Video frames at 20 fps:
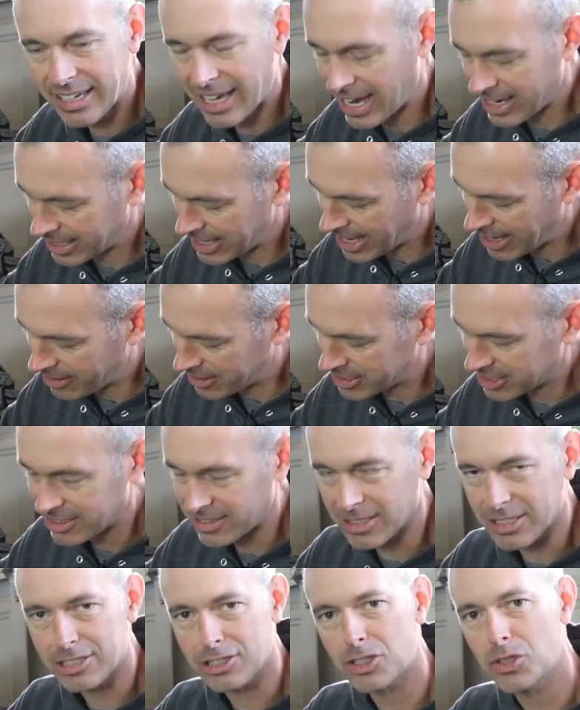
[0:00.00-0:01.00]
hanging out, it
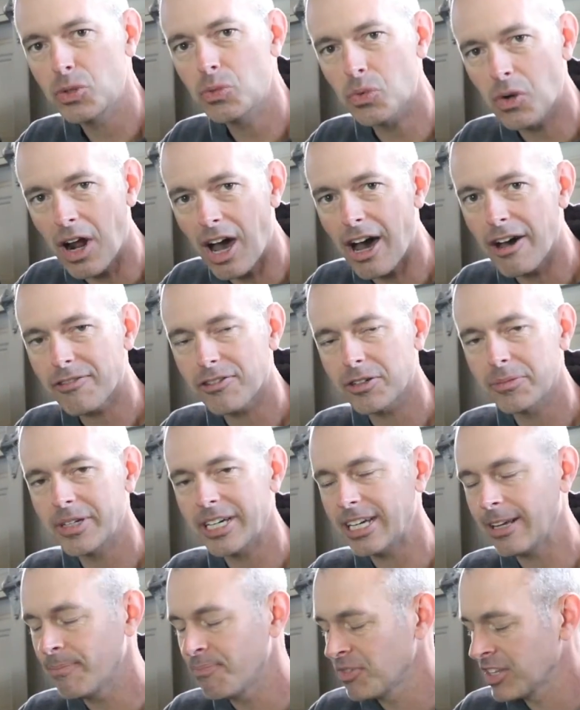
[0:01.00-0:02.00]
just looks too raw for
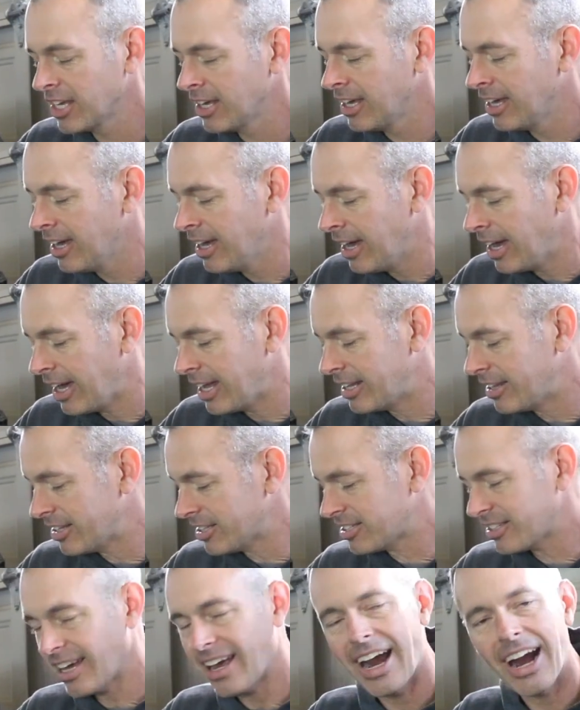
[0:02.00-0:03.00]
me. And the
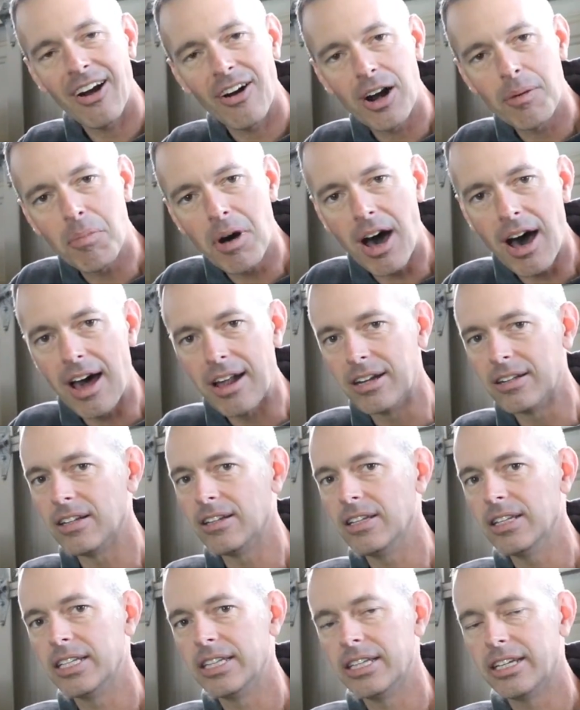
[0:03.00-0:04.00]
Sahara
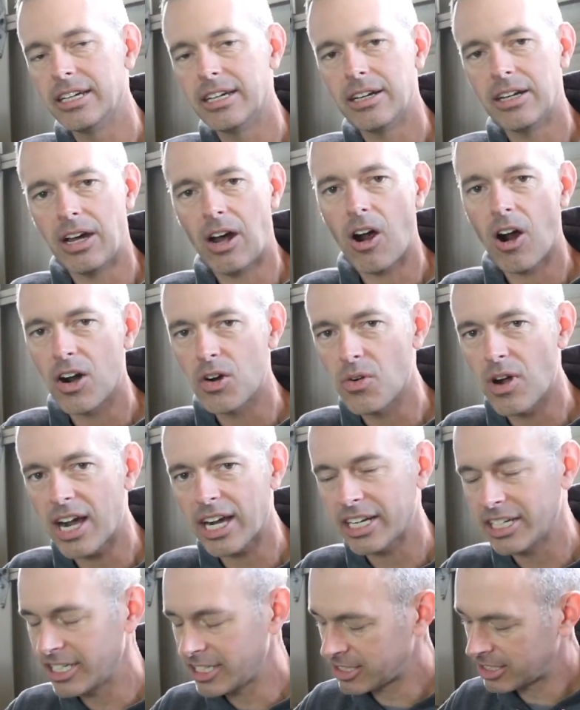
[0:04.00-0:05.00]
model and the Hard
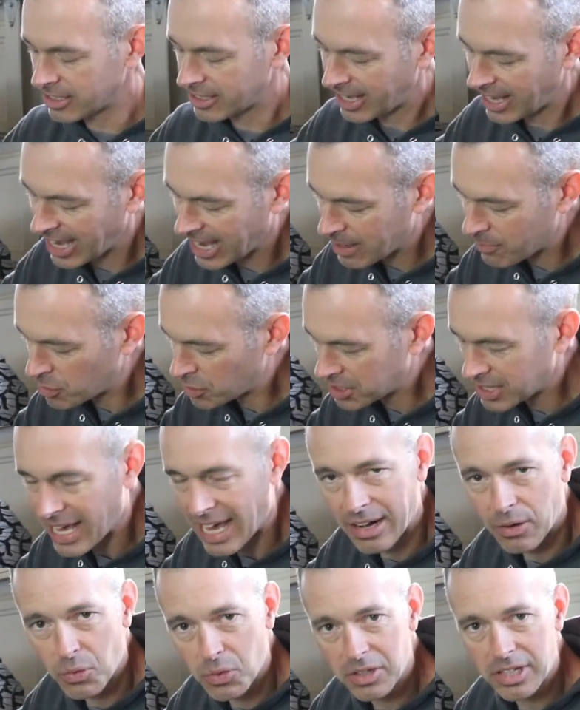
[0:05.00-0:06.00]
Rock Edition came with
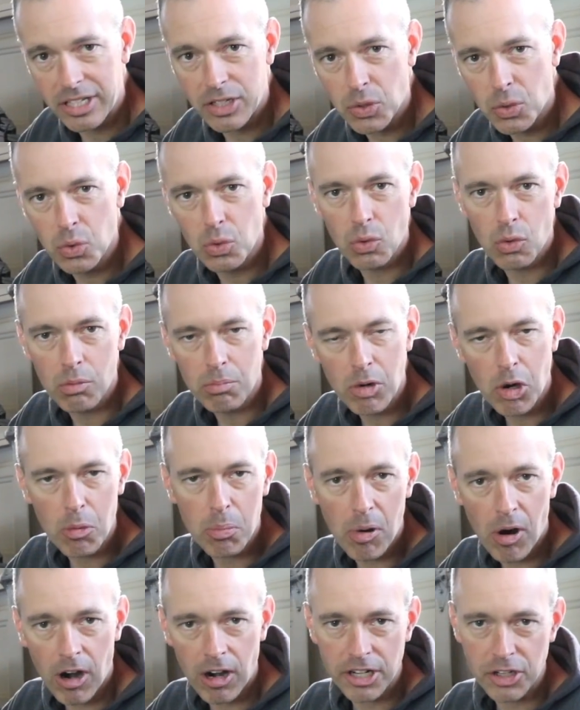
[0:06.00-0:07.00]
that really cool
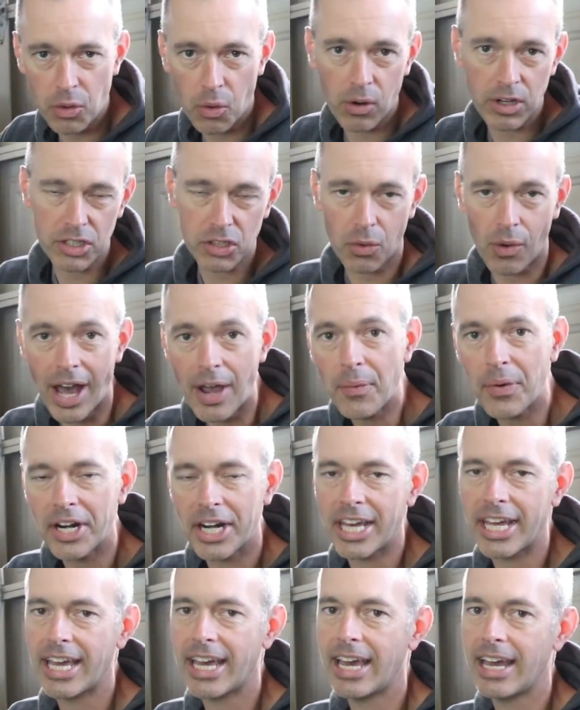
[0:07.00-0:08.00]
Mopar door. So I
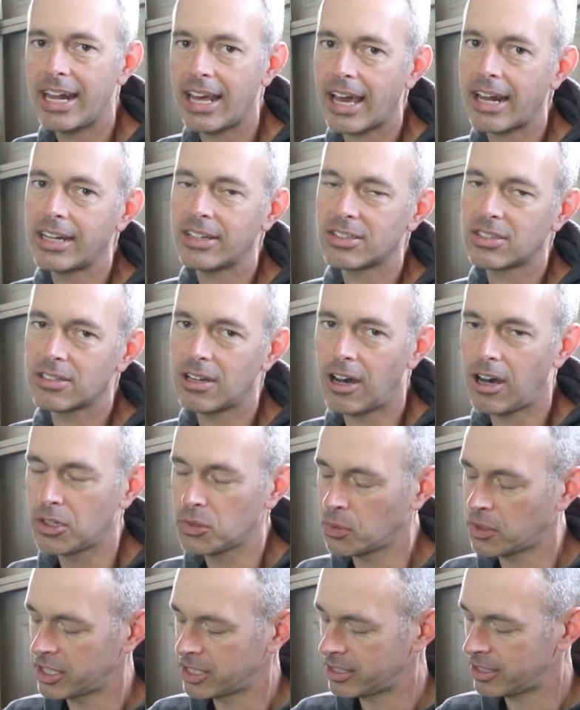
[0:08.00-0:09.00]
went ahead and installed one of